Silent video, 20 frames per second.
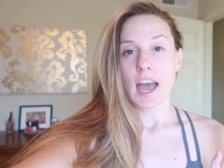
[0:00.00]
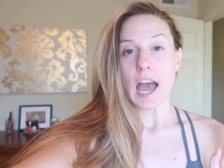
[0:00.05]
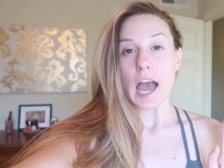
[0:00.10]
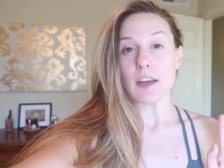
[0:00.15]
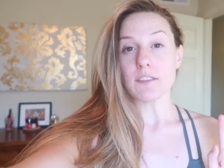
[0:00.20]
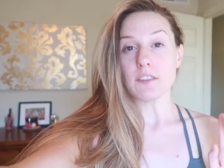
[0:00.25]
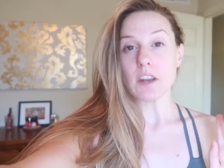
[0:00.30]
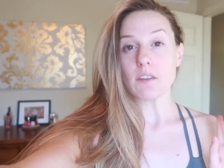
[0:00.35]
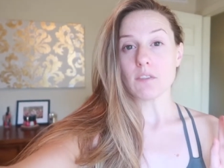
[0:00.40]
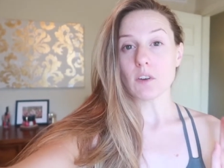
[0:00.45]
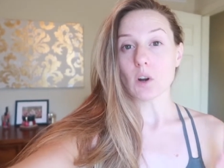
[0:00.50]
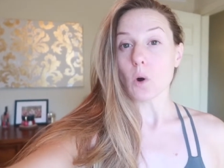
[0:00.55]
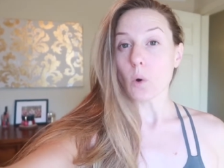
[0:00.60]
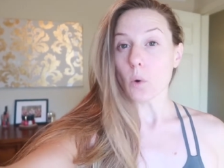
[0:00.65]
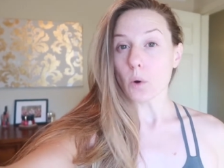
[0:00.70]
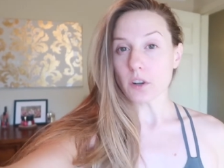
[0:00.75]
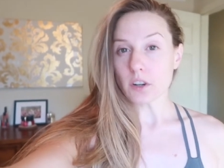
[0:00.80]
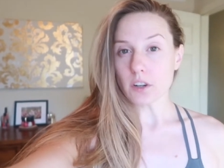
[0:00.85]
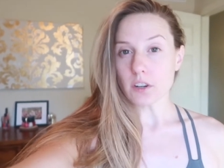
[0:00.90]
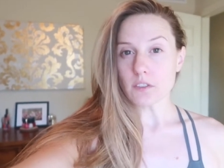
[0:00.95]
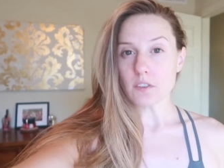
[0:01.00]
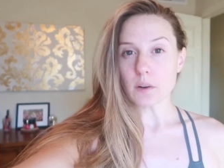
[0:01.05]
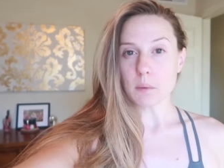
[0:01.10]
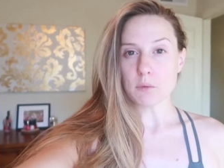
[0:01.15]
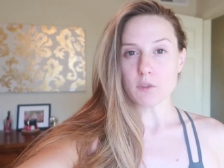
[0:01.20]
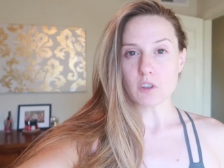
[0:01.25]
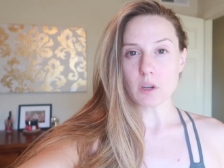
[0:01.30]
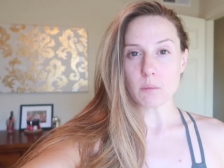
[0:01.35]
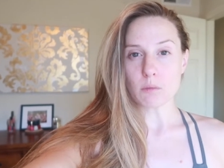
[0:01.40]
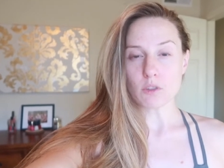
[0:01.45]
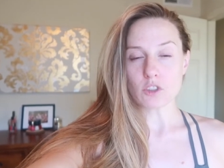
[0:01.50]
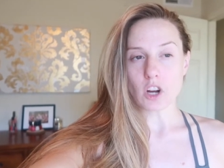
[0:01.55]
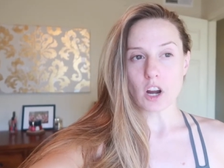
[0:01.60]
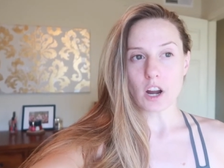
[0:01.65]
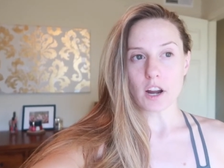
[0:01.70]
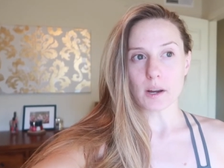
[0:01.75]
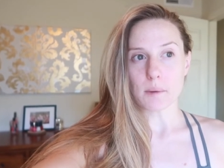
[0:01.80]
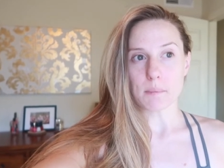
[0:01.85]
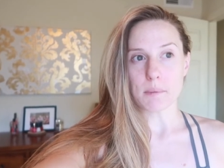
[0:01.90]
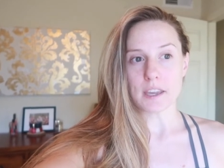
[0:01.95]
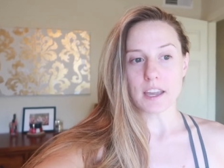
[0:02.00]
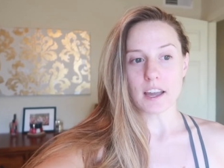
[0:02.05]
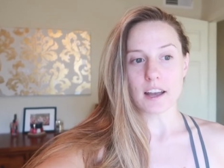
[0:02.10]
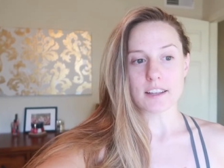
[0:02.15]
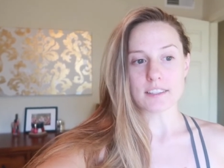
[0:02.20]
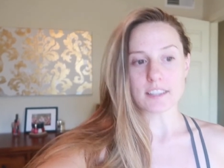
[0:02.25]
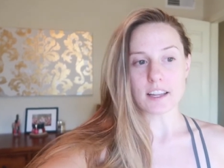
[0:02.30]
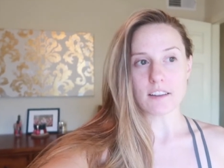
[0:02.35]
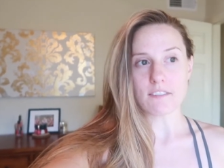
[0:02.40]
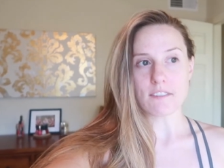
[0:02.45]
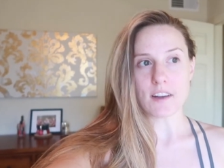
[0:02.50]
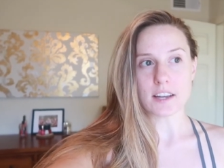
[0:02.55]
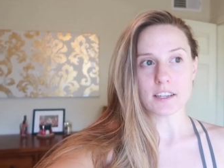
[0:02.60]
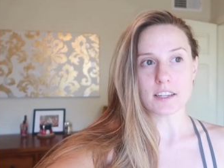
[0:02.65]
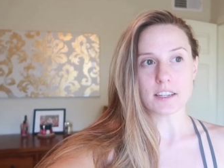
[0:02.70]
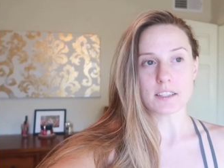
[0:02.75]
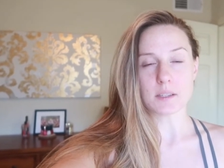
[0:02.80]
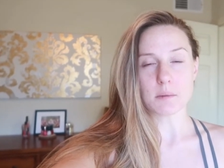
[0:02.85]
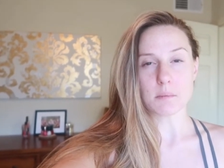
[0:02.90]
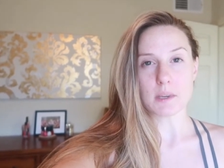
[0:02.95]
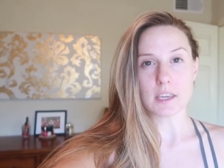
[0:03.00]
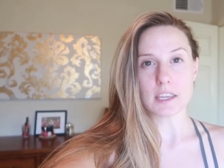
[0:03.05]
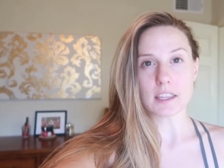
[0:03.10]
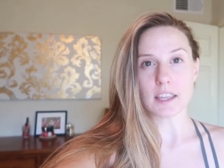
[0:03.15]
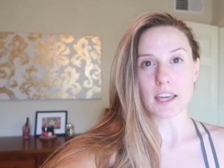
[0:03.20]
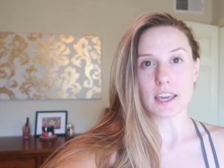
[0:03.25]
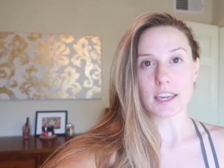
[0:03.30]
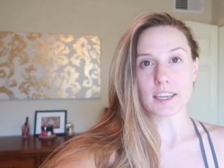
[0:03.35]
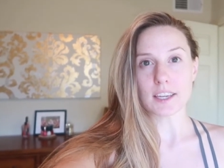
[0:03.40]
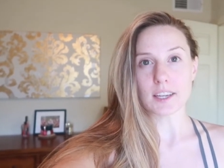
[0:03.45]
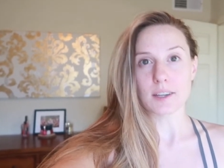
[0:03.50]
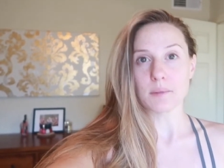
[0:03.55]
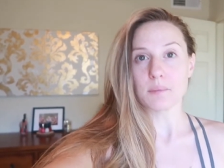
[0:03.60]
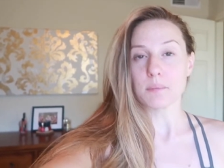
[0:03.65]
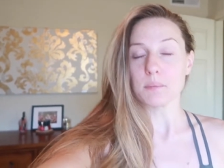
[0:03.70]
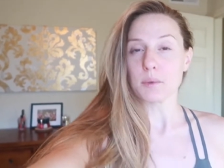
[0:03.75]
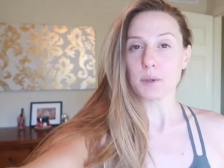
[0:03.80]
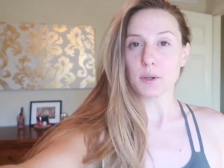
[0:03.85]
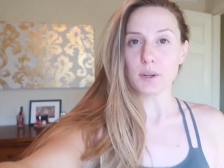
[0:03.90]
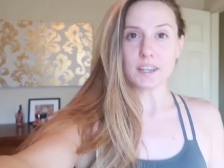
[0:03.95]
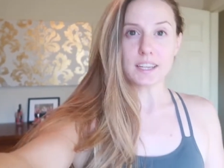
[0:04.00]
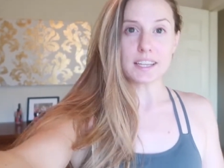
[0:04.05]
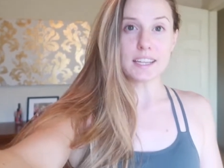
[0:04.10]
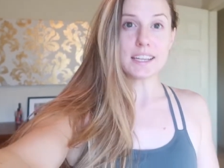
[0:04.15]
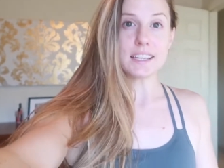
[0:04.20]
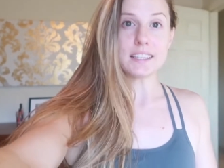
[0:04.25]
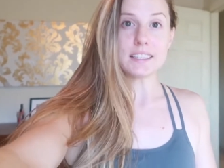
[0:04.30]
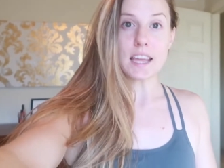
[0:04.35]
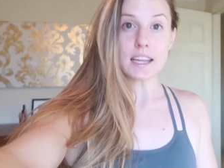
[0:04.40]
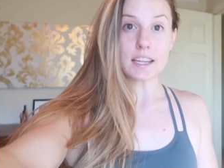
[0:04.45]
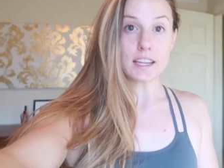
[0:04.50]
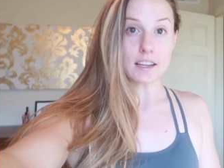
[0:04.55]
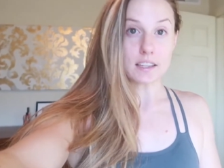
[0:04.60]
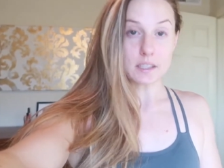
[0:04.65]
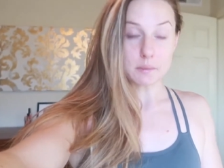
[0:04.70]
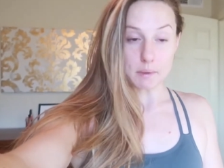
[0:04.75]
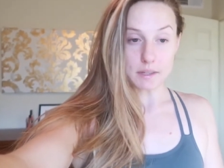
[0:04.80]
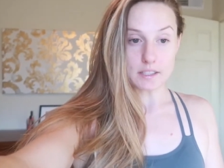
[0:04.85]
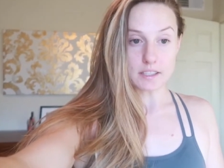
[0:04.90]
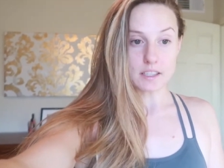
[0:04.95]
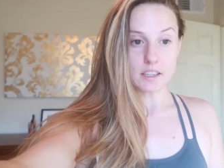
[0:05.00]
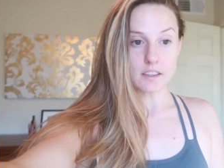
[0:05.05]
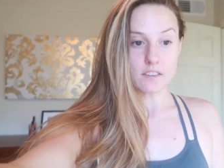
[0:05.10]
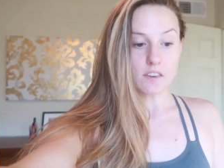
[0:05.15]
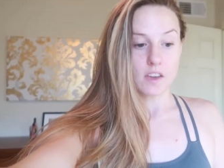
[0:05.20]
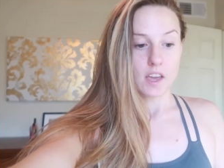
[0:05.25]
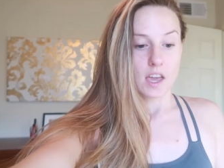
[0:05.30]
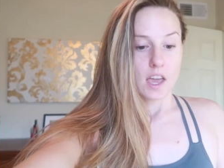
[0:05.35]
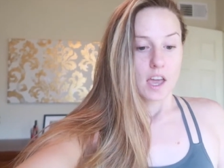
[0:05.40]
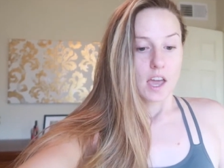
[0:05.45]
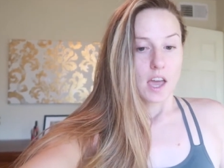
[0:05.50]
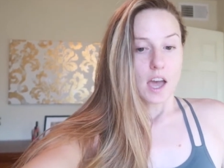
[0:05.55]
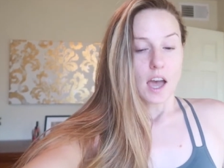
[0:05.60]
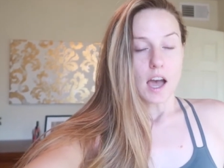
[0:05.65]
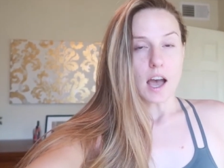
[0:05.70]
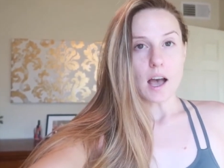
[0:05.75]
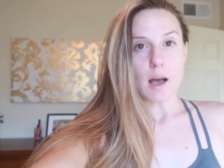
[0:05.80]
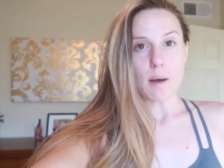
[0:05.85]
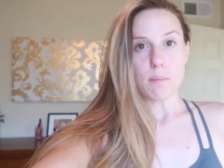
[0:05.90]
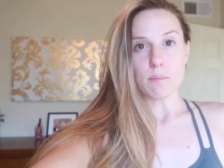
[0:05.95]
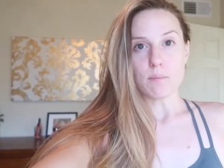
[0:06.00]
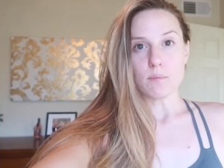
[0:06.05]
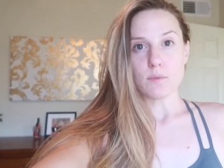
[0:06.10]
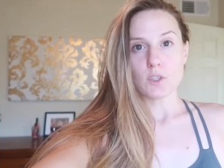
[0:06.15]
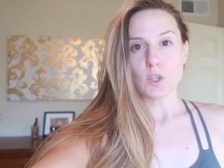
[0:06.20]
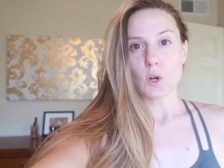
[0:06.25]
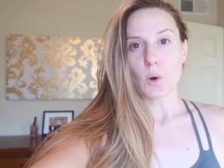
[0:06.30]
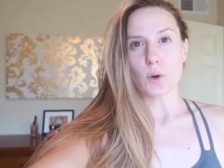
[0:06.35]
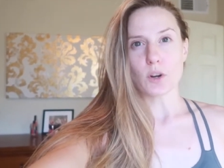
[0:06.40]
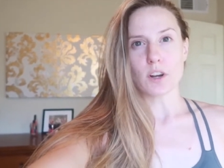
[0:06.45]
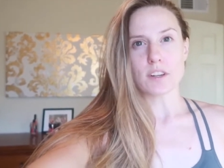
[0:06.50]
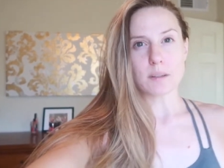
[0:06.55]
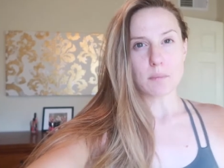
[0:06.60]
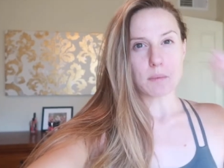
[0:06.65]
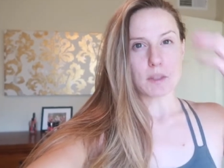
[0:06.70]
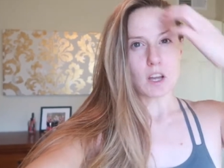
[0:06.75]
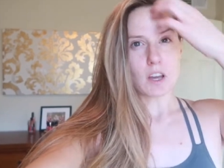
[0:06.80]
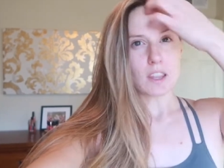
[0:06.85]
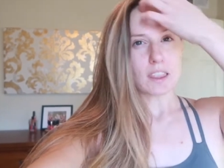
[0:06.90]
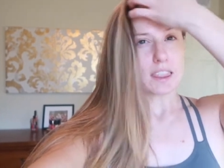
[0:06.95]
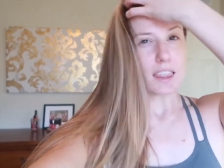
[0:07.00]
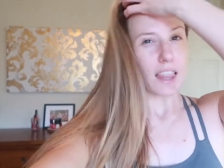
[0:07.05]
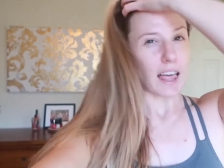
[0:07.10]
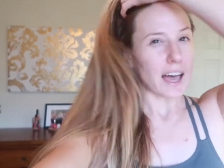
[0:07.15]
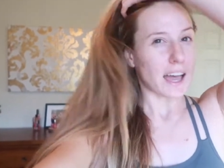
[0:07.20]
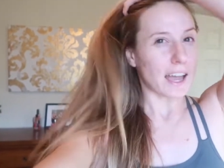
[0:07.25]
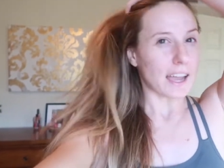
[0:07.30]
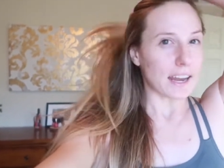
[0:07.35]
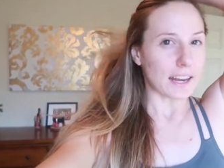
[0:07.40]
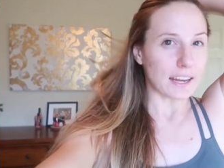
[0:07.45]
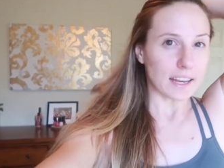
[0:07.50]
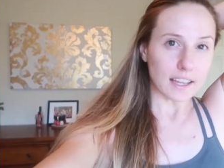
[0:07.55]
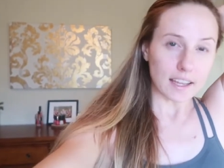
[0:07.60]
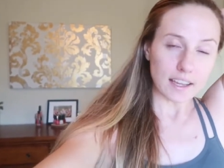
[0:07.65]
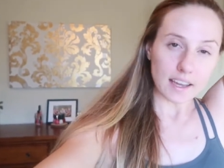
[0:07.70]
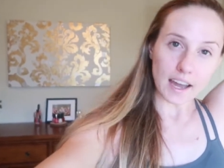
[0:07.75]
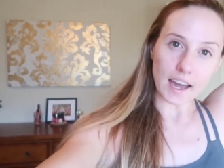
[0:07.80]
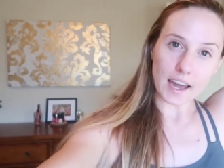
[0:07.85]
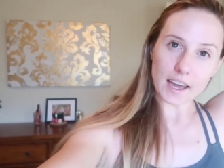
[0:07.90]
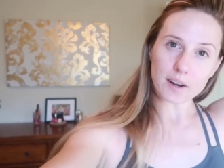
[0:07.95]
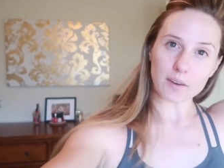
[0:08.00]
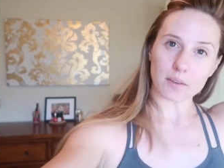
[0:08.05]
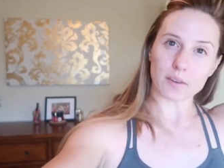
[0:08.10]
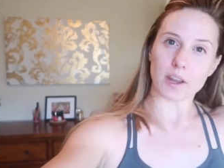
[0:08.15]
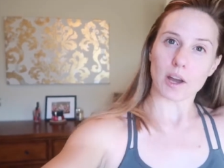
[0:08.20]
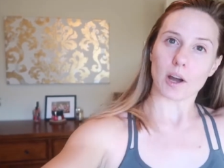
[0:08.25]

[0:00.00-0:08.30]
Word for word: I've never ordered from Gymshark because I find it to be like pretty dang expensive. Um, to order something online, I don't